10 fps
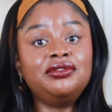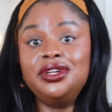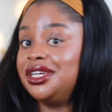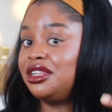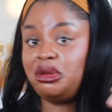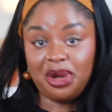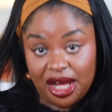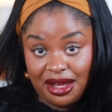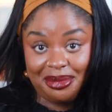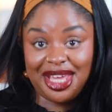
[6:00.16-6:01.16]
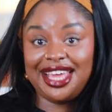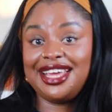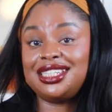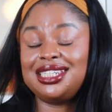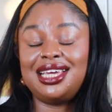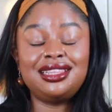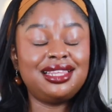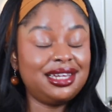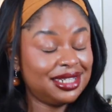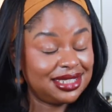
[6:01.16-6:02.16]
vanilla bomb, and
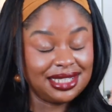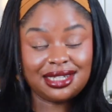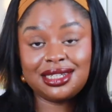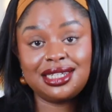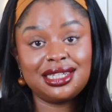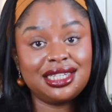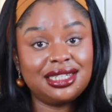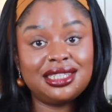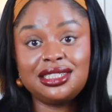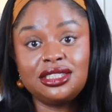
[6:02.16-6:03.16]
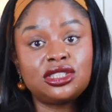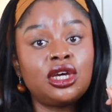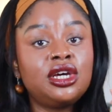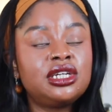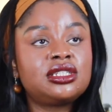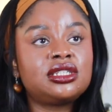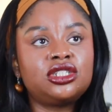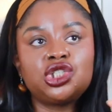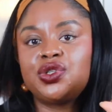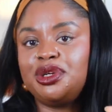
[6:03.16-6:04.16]
like I said, it is
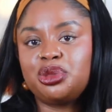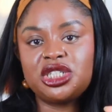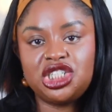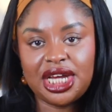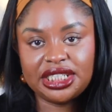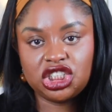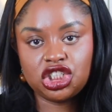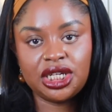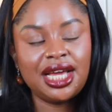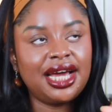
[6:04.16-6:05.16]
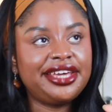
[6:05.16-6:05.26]
such a great projector.